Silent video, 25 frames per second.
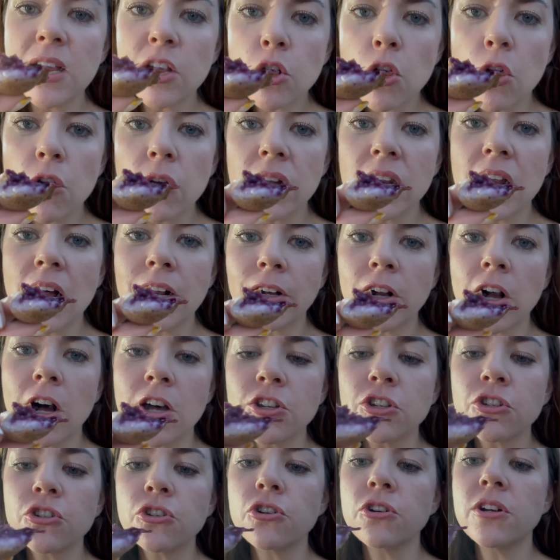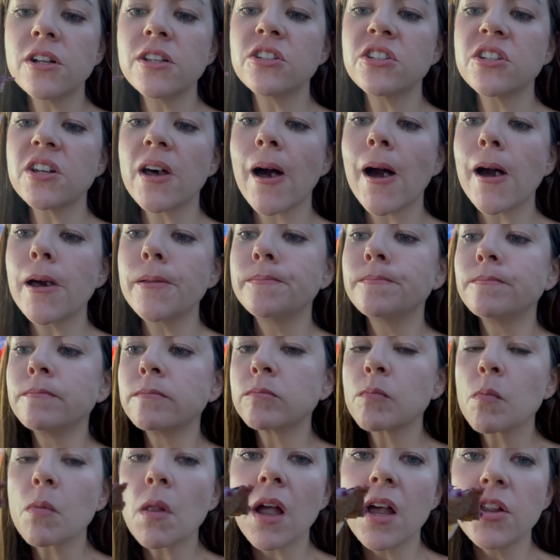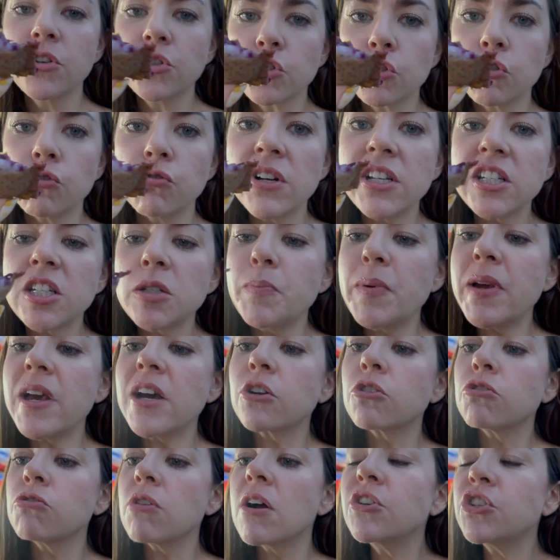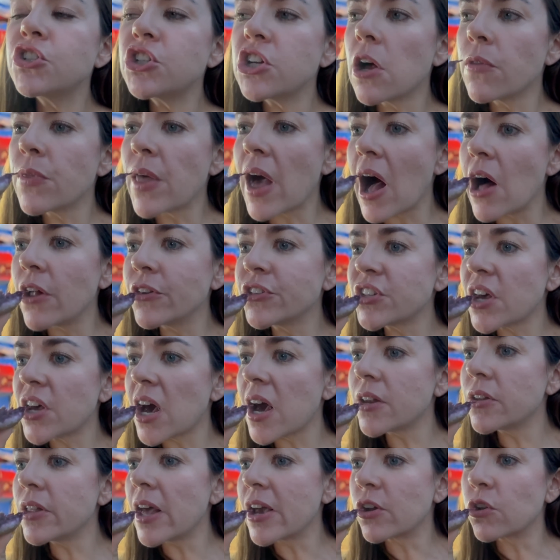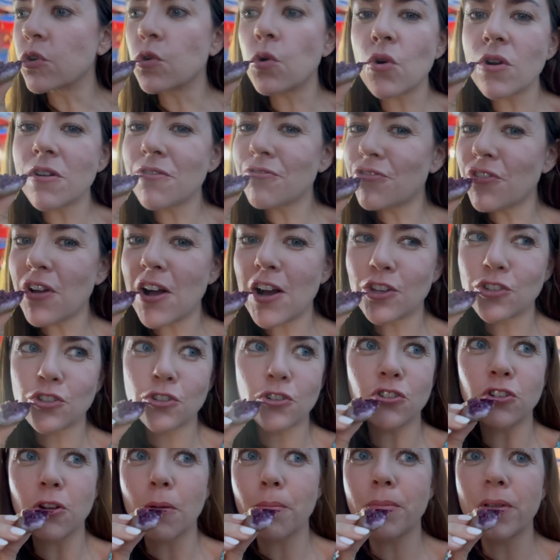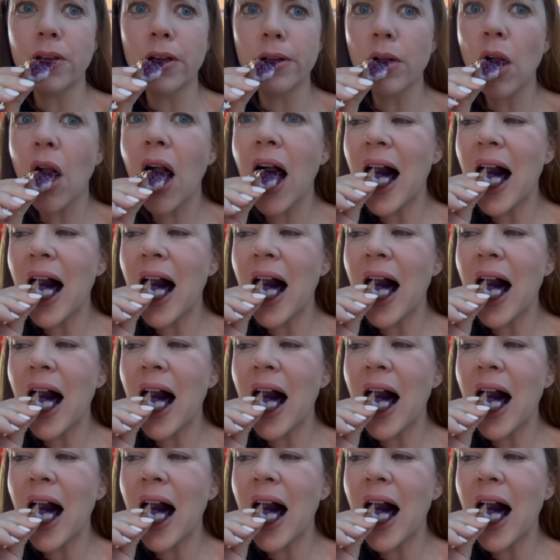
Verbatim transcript: coconut custard inside. It's crispy and crunchy on the outside like cornflakes or something.